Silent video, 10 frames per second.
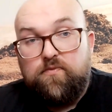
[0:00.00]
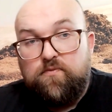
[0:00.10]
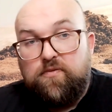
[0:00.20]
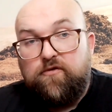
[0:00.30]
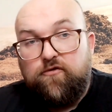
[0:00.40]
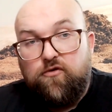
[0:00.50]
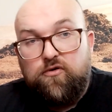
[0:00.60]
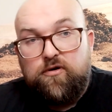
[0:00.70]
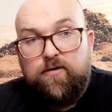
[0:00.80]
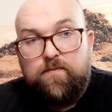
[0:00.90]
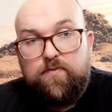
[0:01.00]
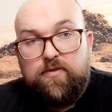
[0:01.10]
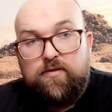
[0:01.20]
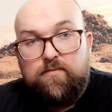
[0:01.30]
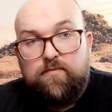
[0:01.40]
before
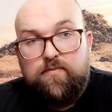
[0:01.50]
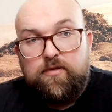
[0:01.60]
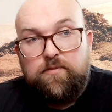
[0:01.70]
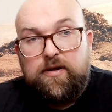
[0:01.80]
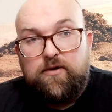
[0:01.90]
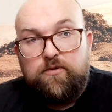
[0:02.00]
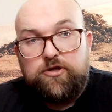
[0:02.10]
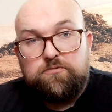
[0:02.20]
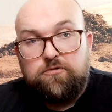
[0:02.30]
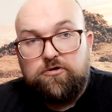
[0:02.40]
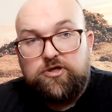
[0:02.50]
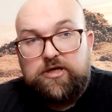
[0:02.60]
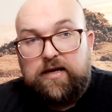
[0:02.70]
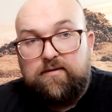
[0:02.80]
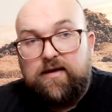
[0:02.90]
the Blair Witch Project